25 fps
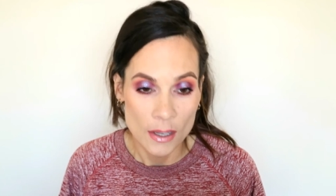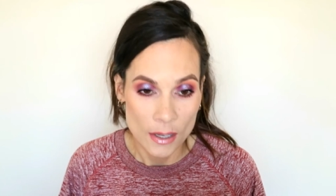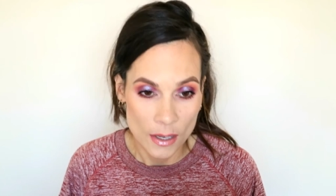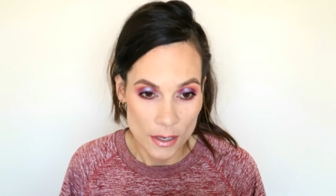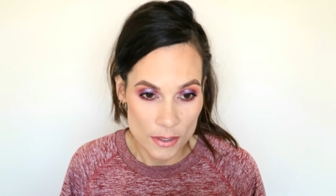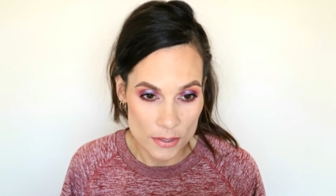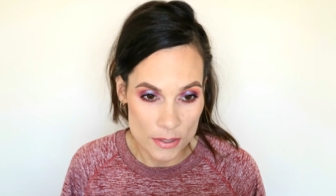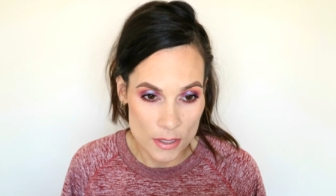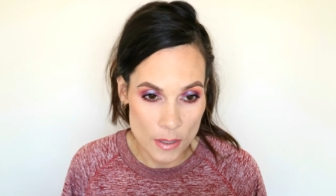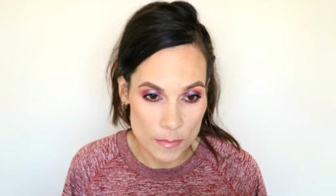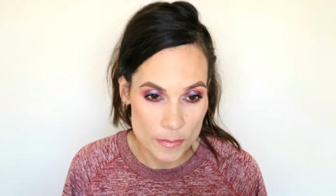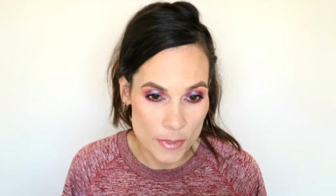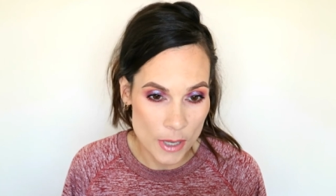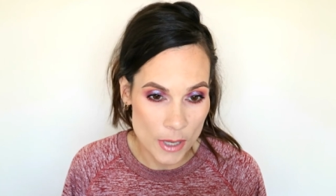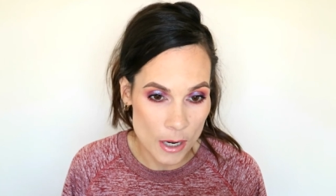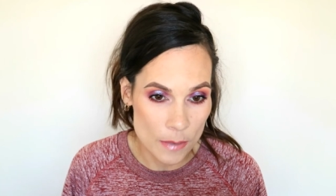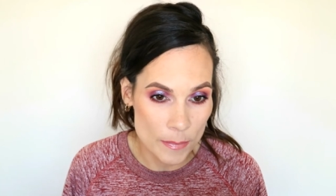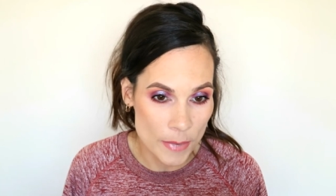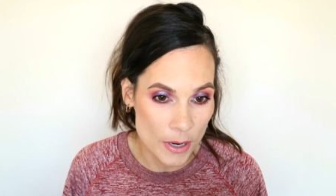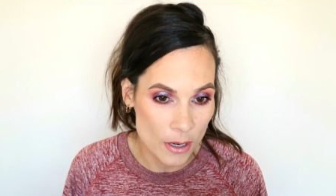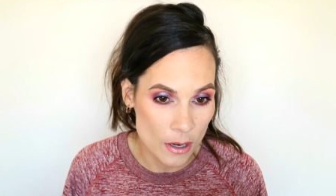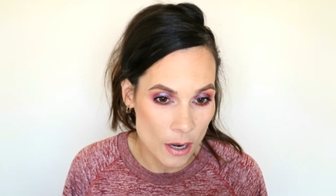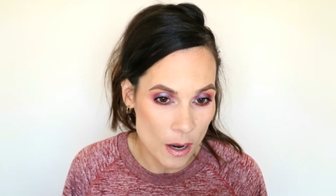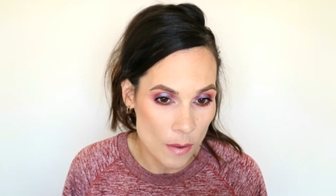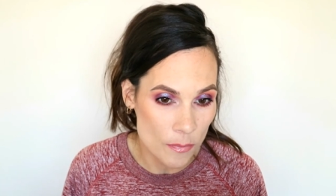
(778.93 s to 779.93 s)
I stepped out of
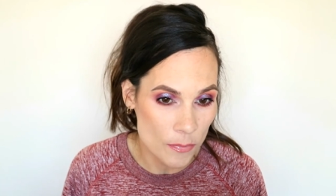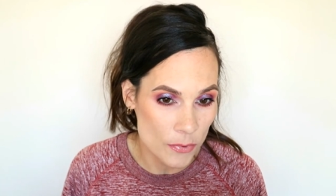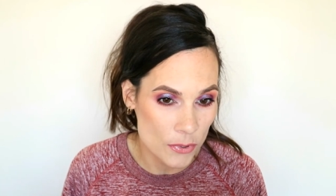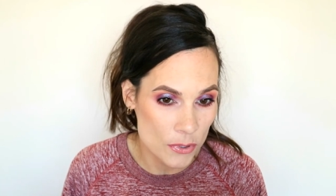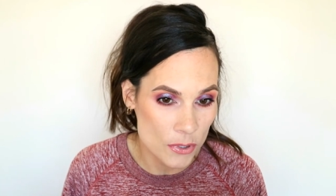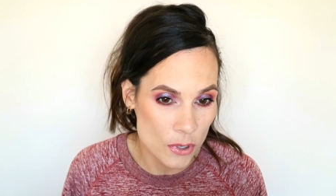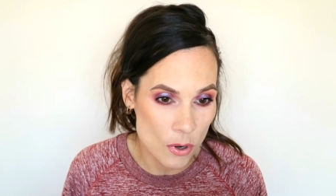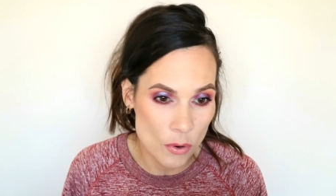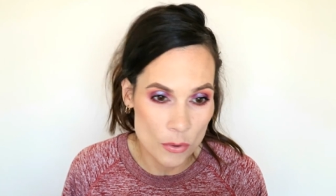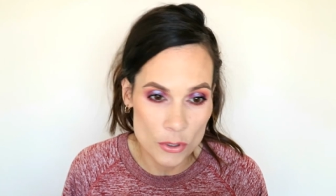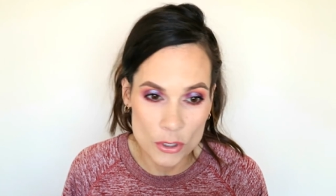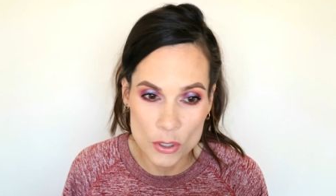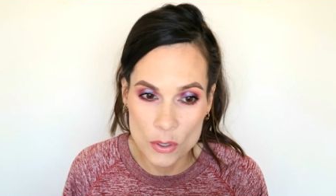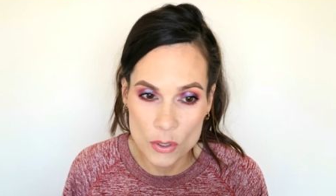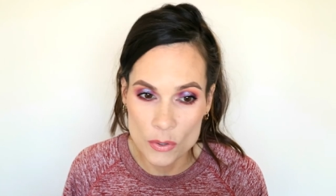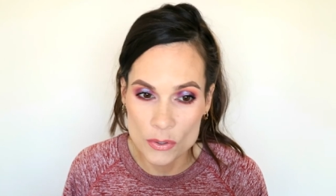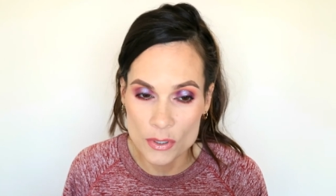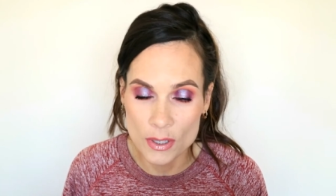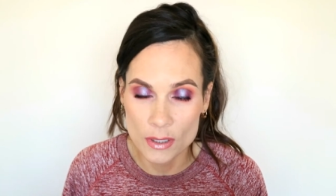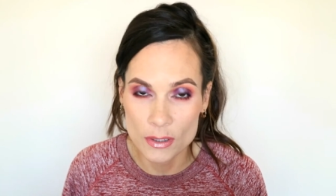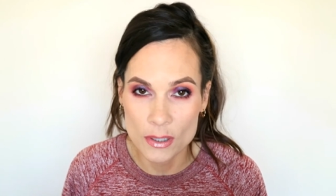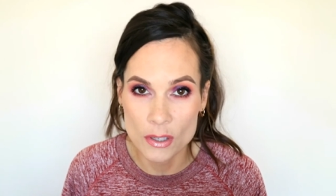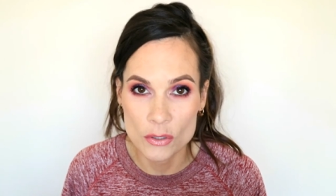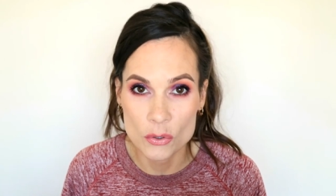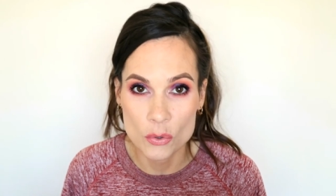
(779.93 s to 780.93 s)
my comfort zone
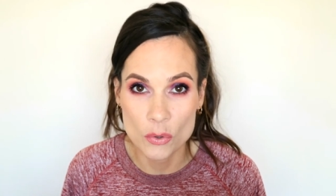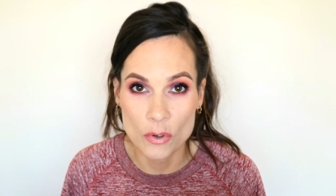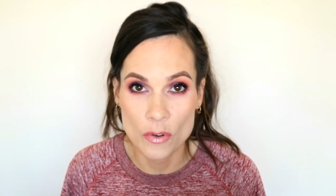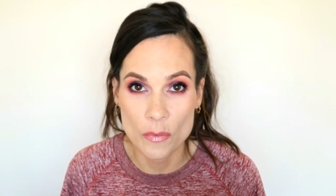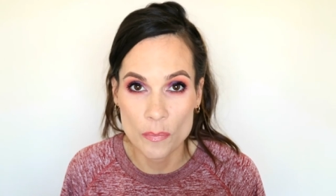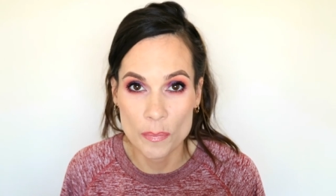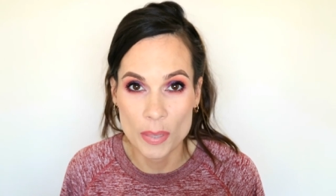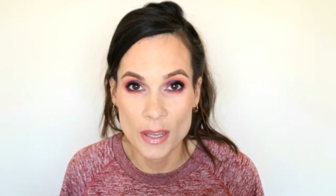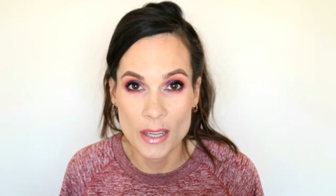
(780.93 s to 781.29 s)
using these sort of